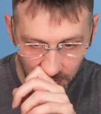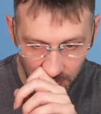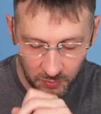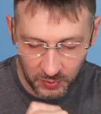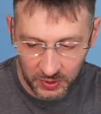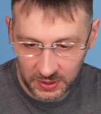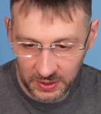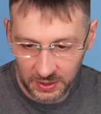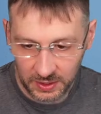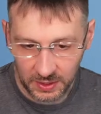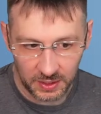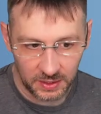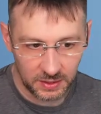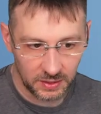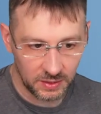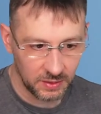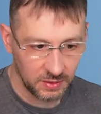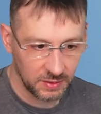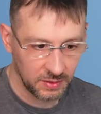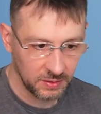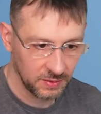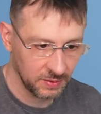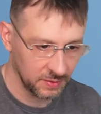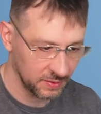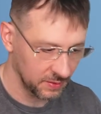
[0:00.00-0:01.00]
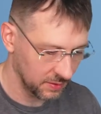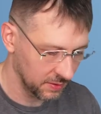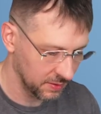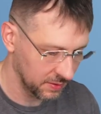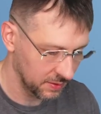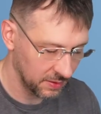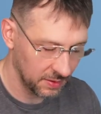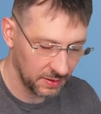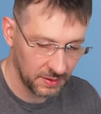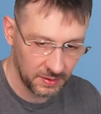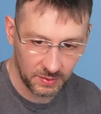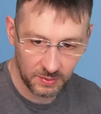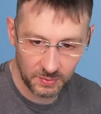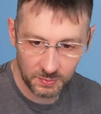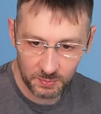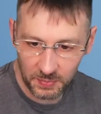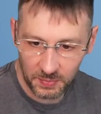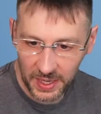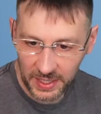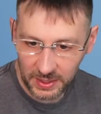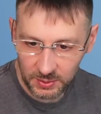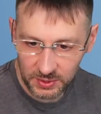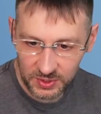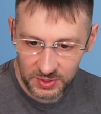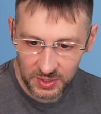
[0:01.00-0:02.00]
Re,
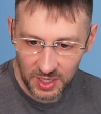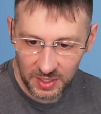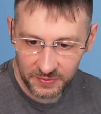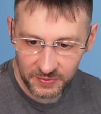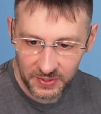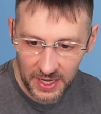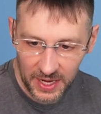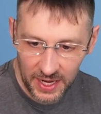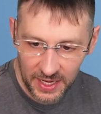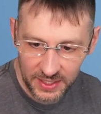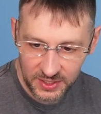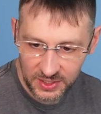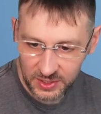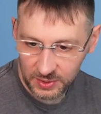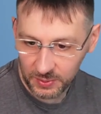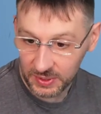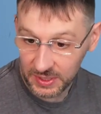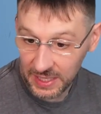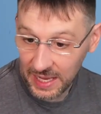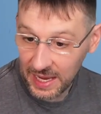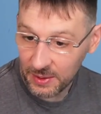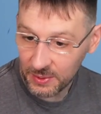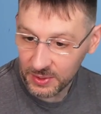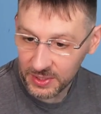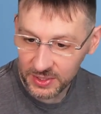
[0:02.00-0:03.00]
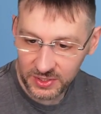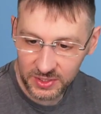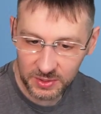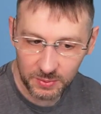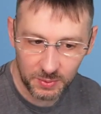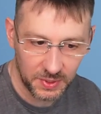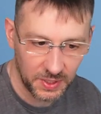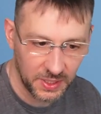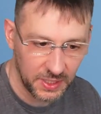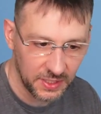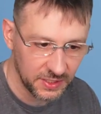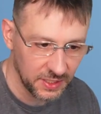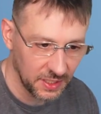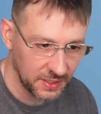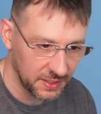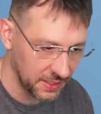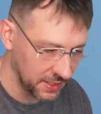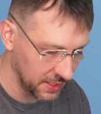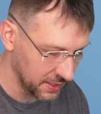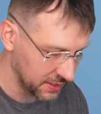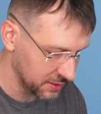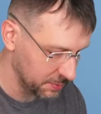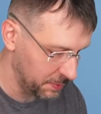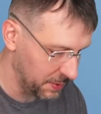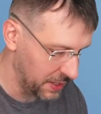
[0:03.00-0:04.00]
Microsoft has to allow us to release on the
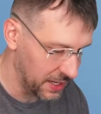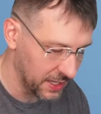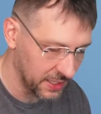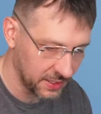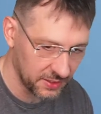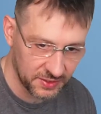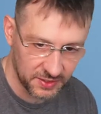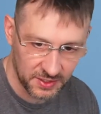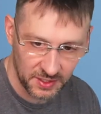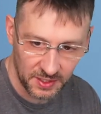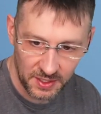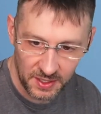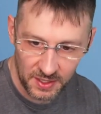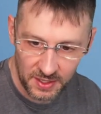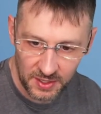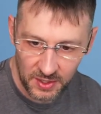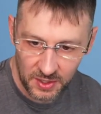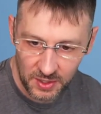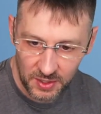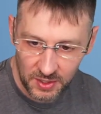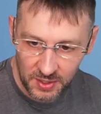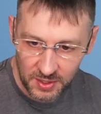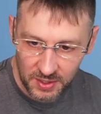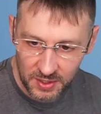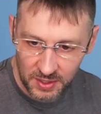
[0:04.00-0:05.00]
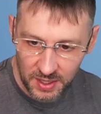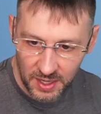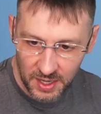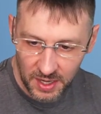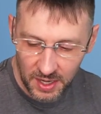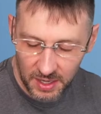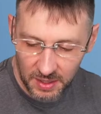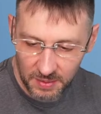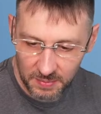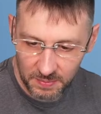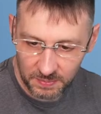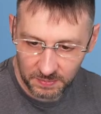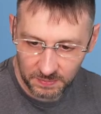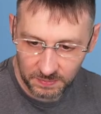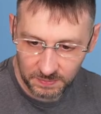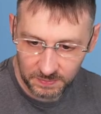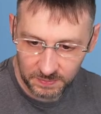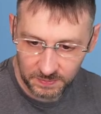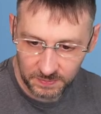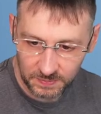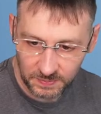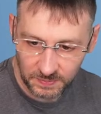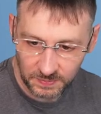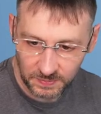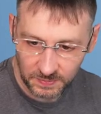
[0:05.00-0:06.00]
Xbox. Um,
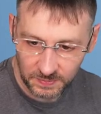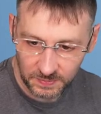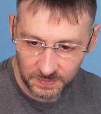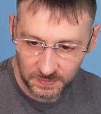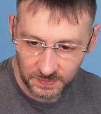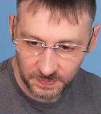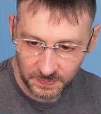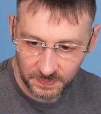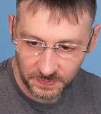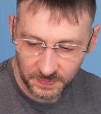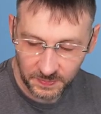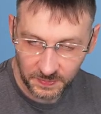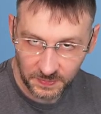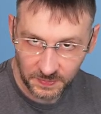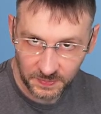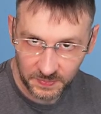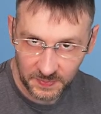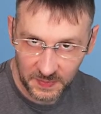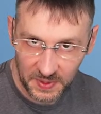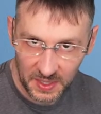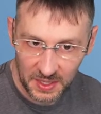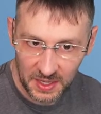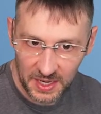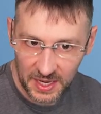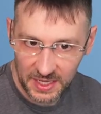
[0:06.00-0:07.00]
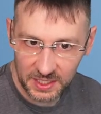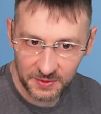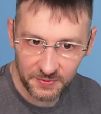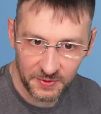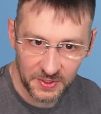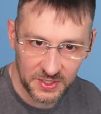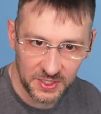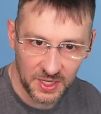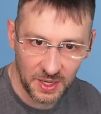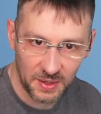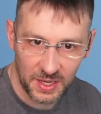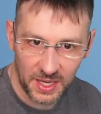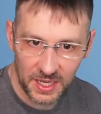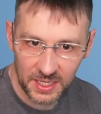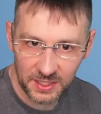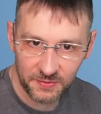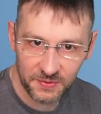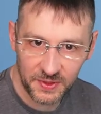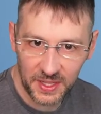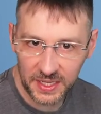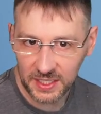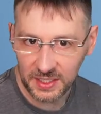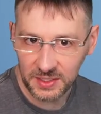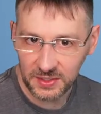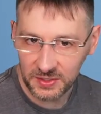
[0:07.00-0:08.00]
and if
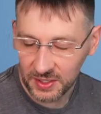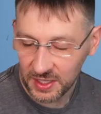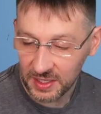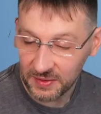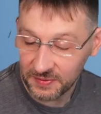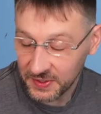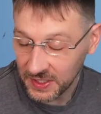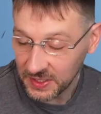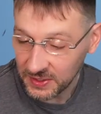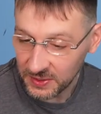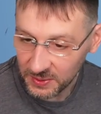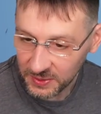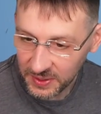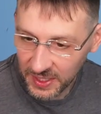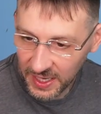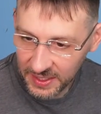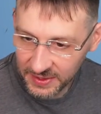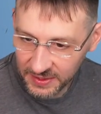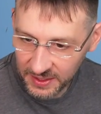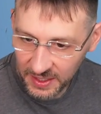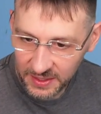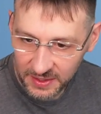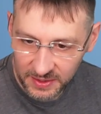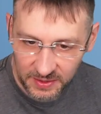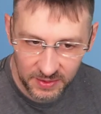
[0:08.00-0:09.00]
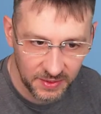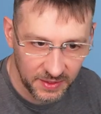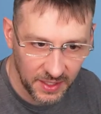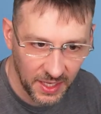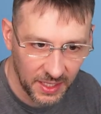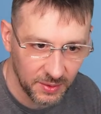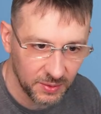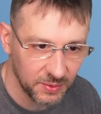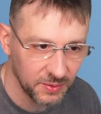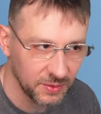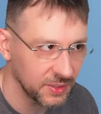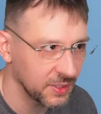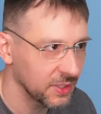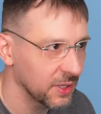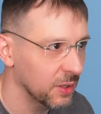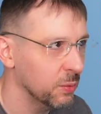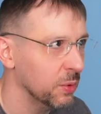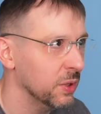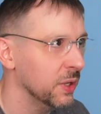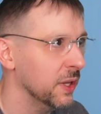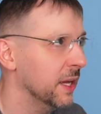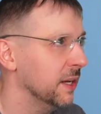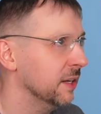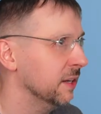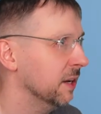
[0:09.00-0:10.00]
they can, if they do that, then
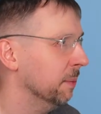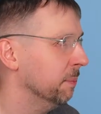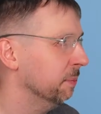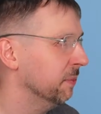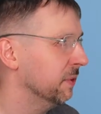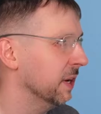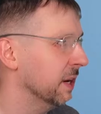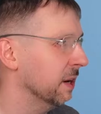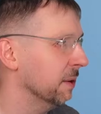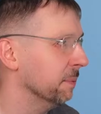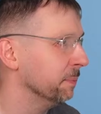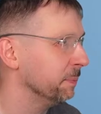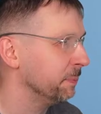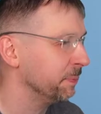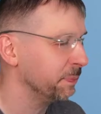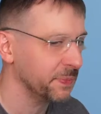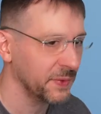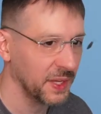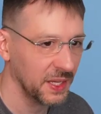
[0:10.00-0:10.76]
we'll end up there.